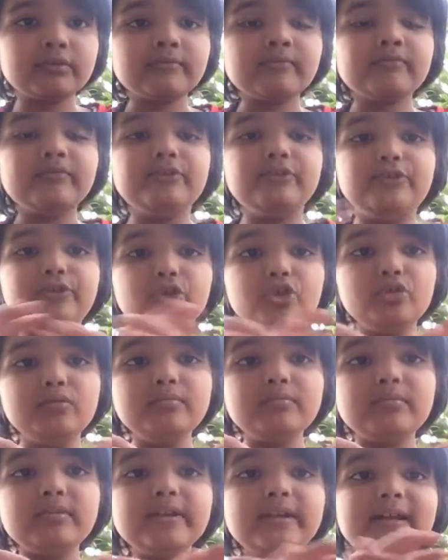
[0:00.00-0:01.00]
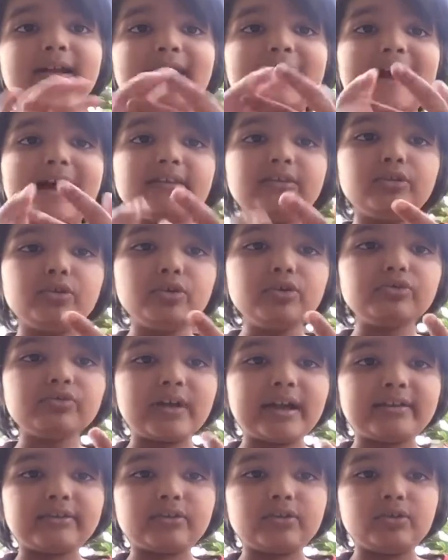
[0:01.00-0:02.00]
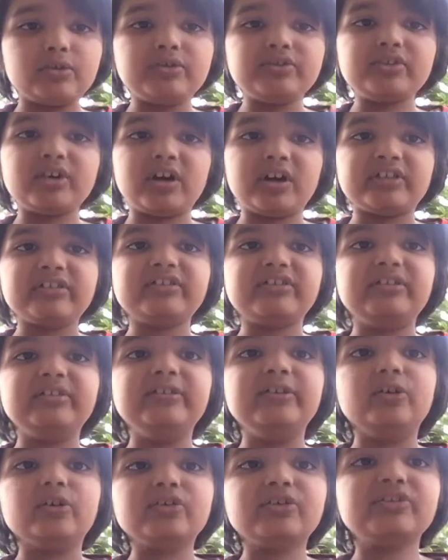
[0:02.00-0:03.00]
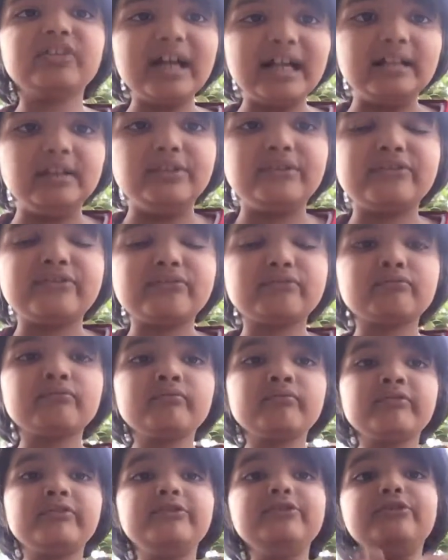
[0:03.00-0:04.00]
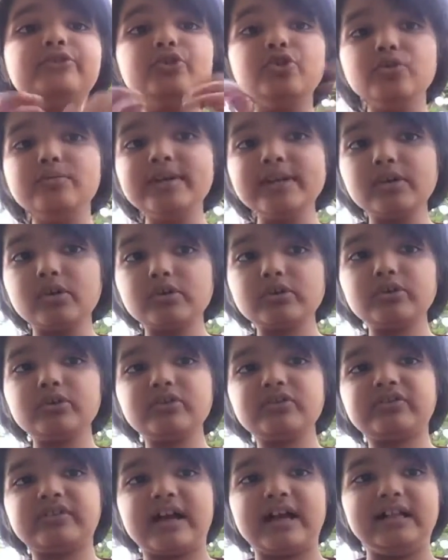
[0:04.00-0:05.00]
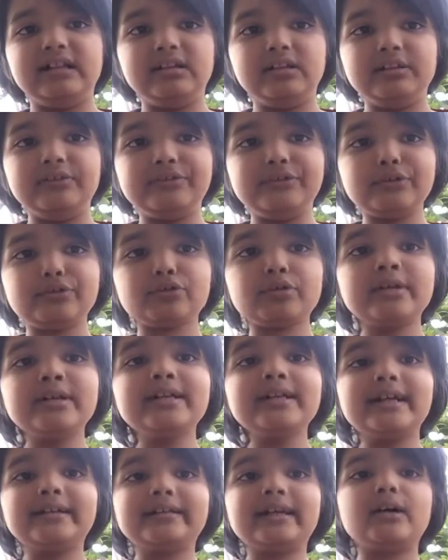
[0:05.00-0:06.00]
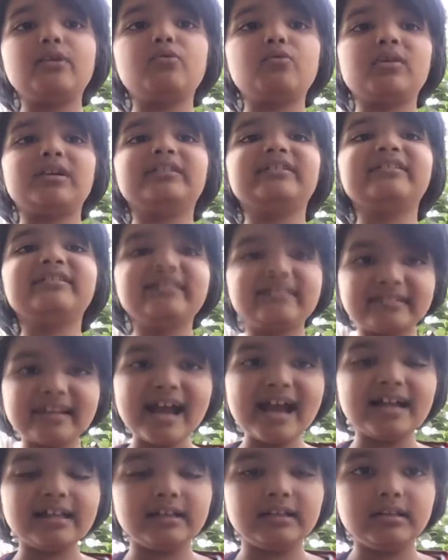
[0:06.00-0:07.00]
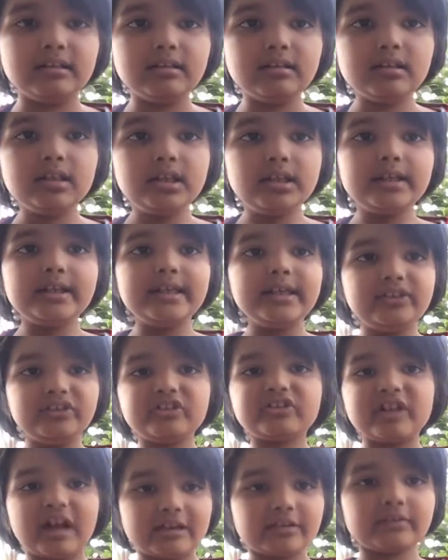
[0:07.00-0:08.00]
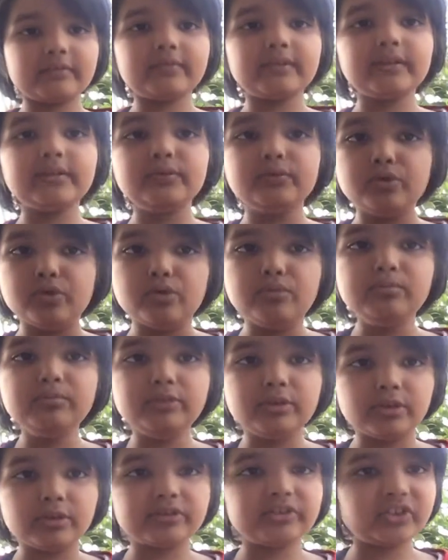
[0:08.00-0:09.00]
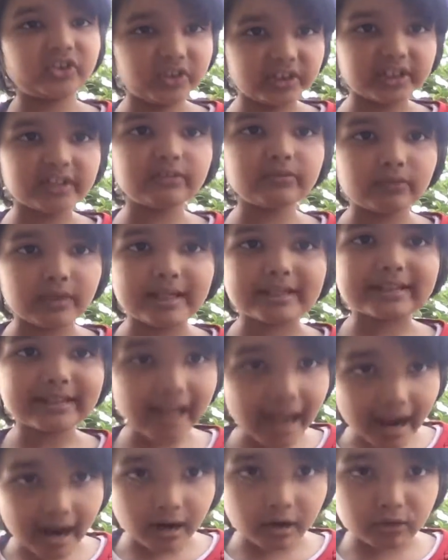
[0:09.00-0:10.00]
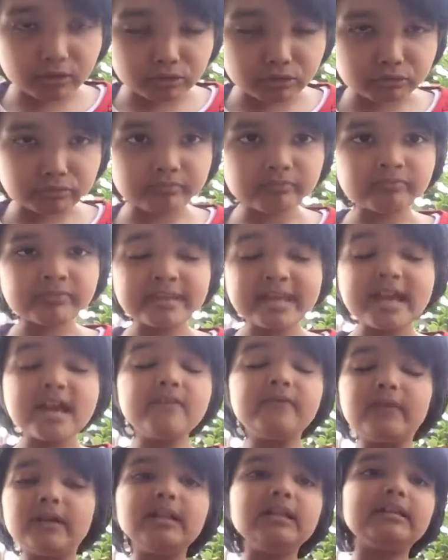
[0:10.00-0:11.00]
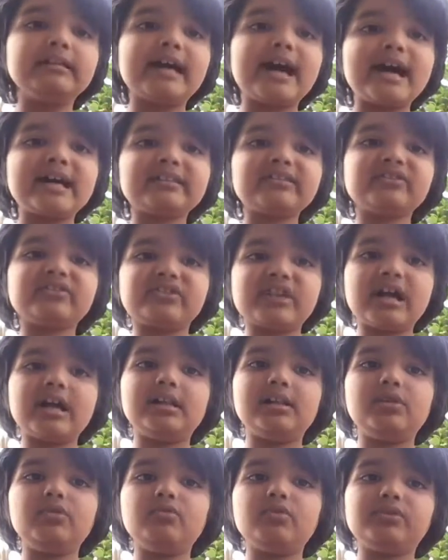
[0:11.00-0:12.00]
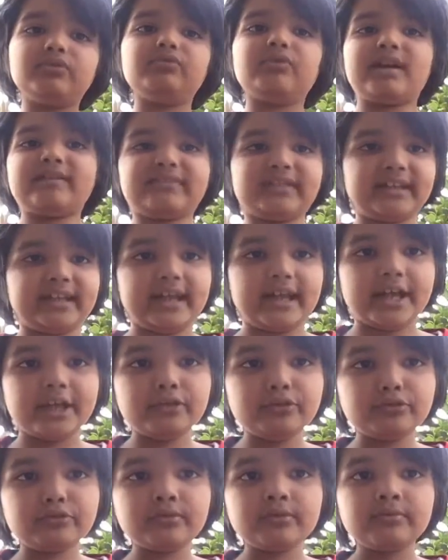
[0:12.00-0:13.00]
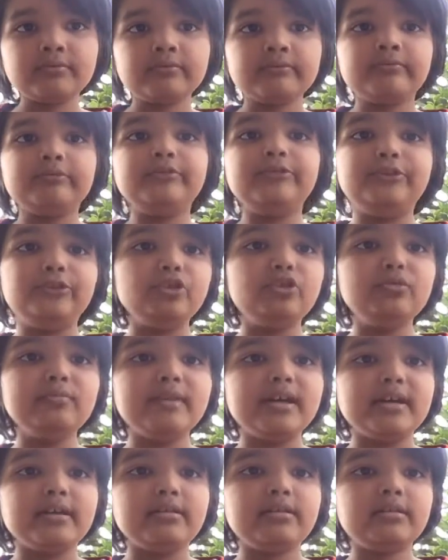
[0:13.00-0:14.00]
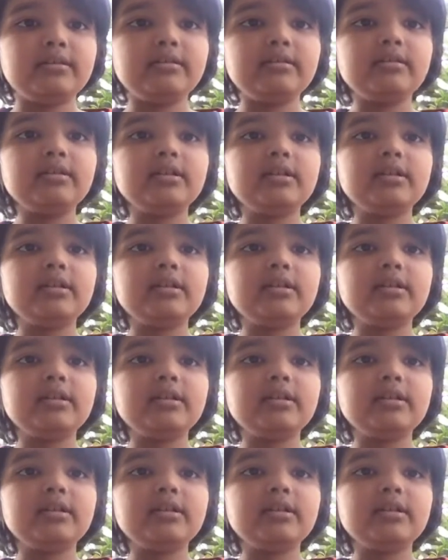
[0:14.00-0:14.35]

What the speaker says: Zoom, and those rice cones are your cells. Zoom in on those cells, and now one cell is the size of the room you're sitting in right now. Fill that cell with rice again, zoom in,